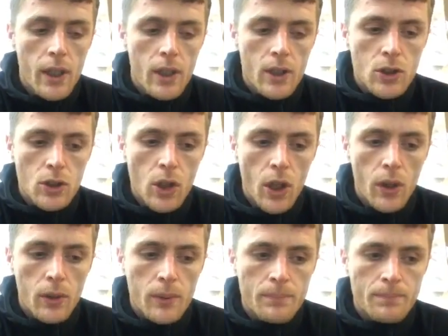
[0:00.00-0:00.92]

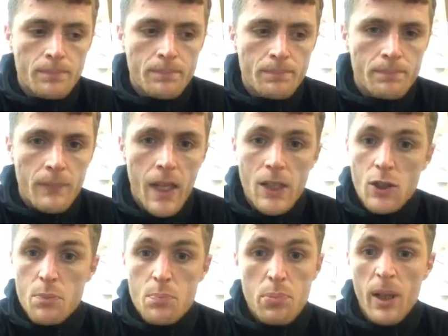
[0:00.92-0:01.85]
so they
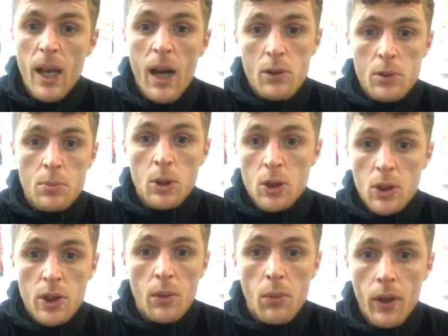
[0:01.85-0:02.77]
just print out as much as
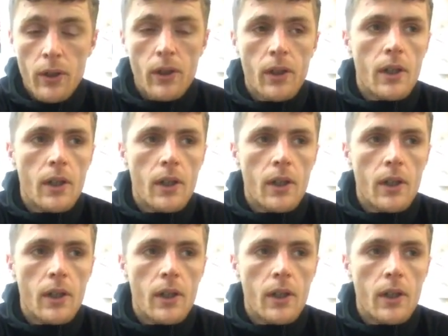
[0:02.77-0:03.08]
they want.